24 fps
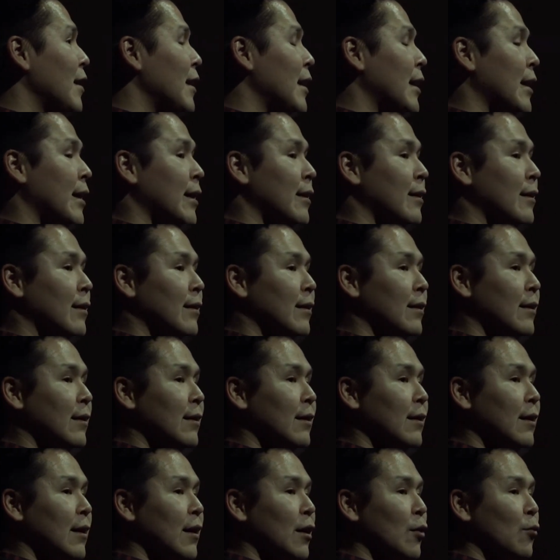And
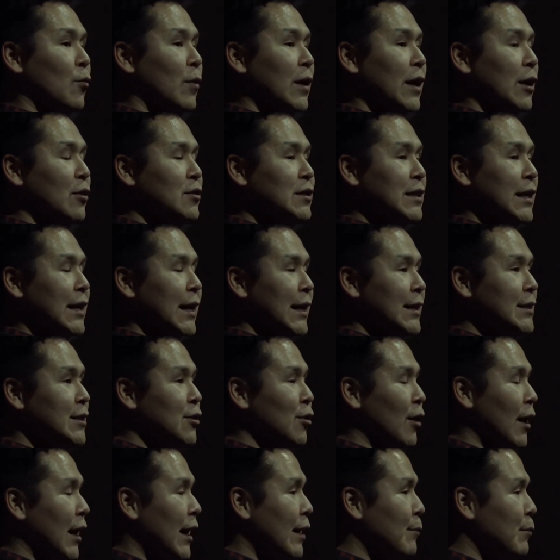when I was in high
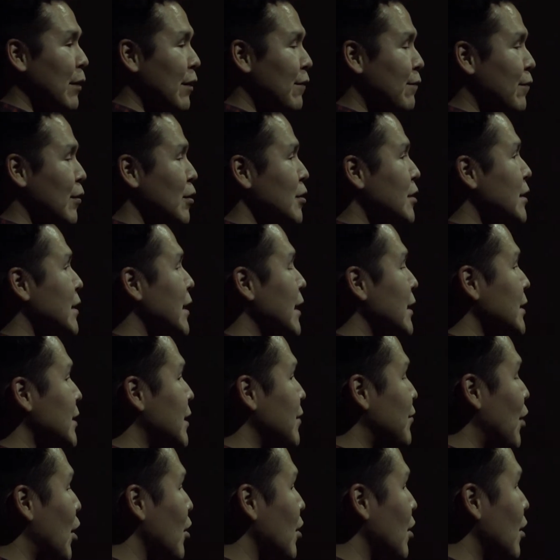school, I had my first taste
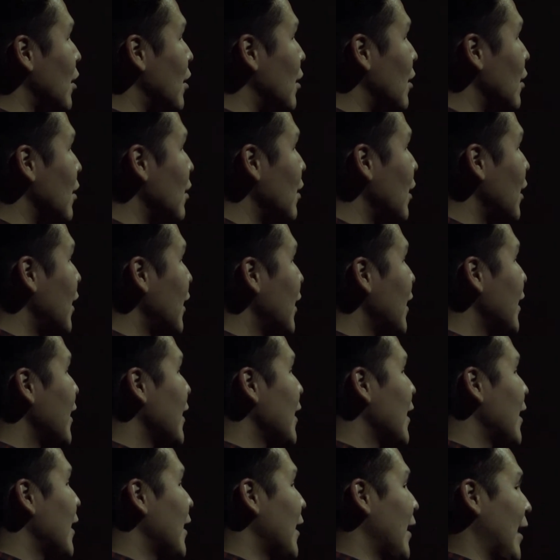of alcohol
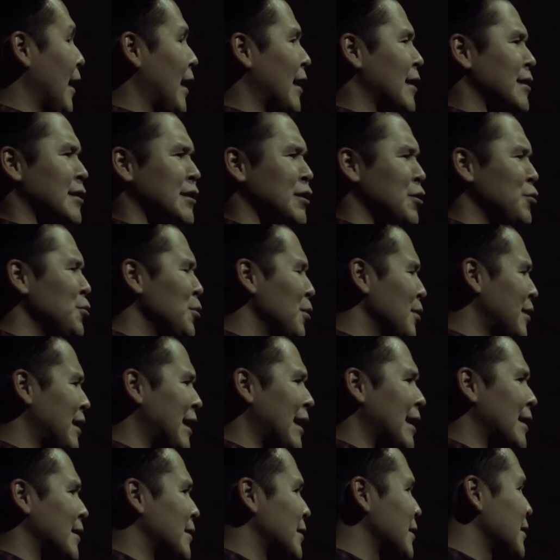at a school
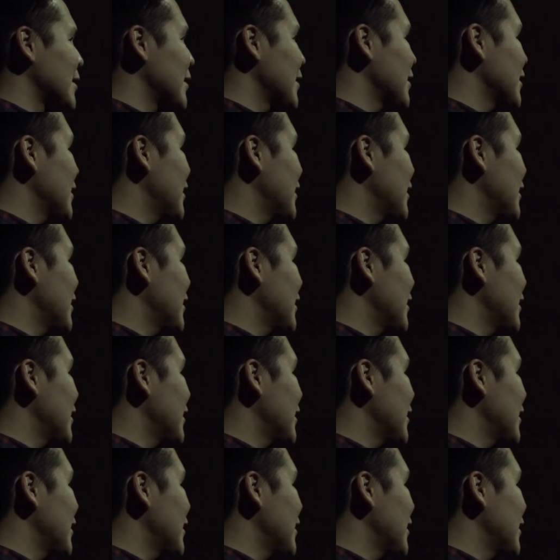dance,